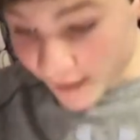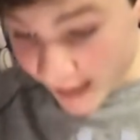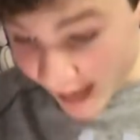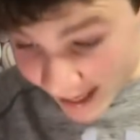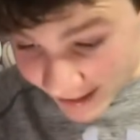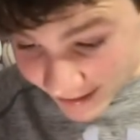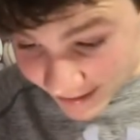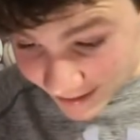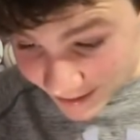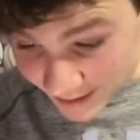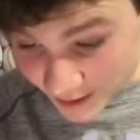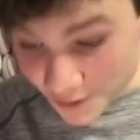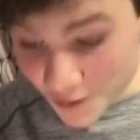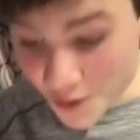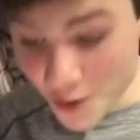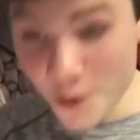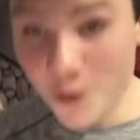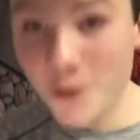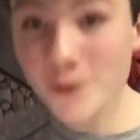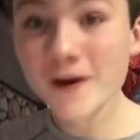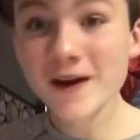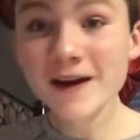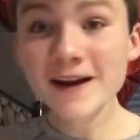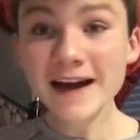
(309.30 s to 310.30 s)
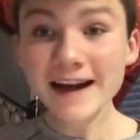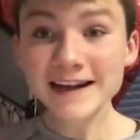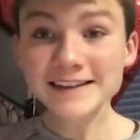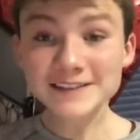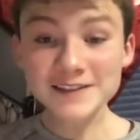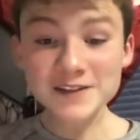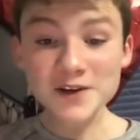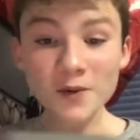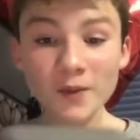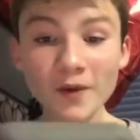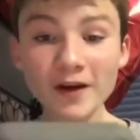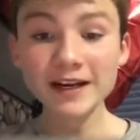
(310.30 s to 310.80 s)
Yes, it's a new.
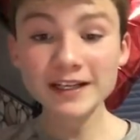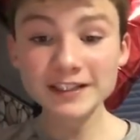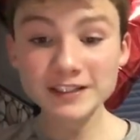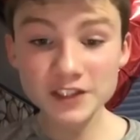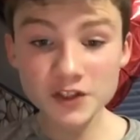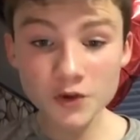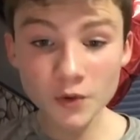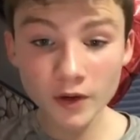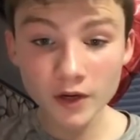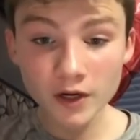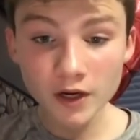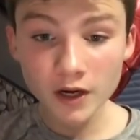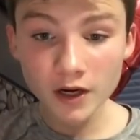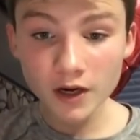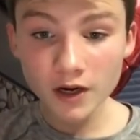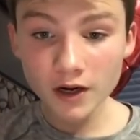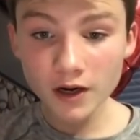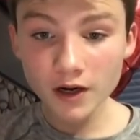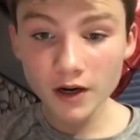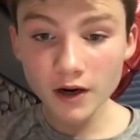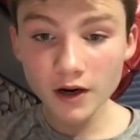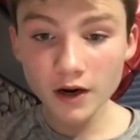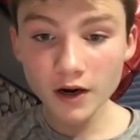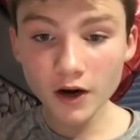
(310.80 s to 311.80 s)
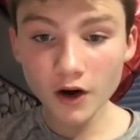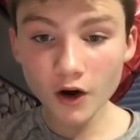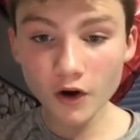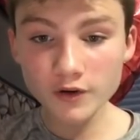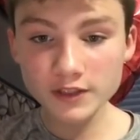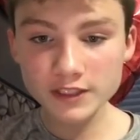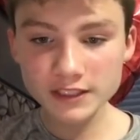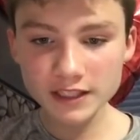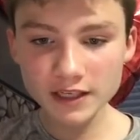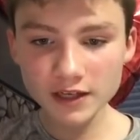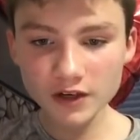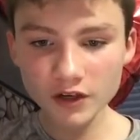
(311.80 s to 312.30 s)
It's a new one. It's a new one.
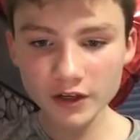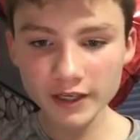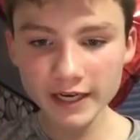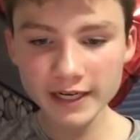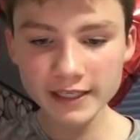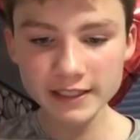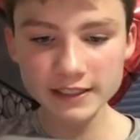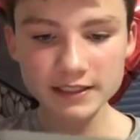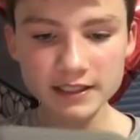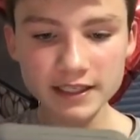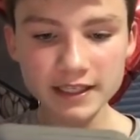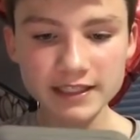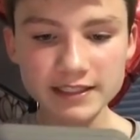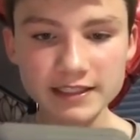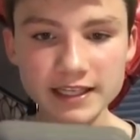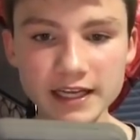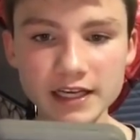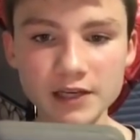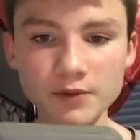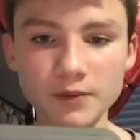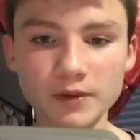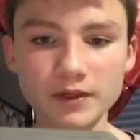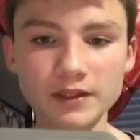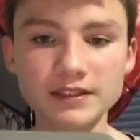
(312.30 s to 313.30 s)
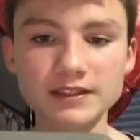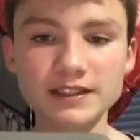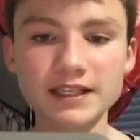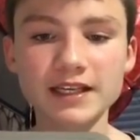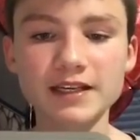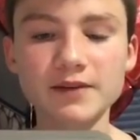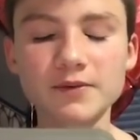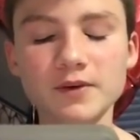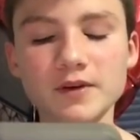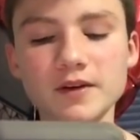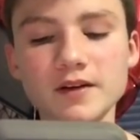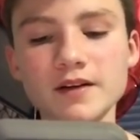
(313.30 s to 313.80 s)
Oh, it's Hernandez. He's 81. He's
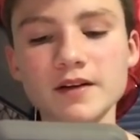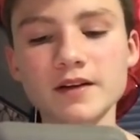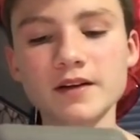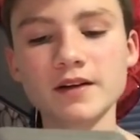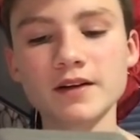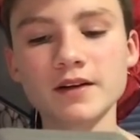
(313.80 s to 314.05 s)
81.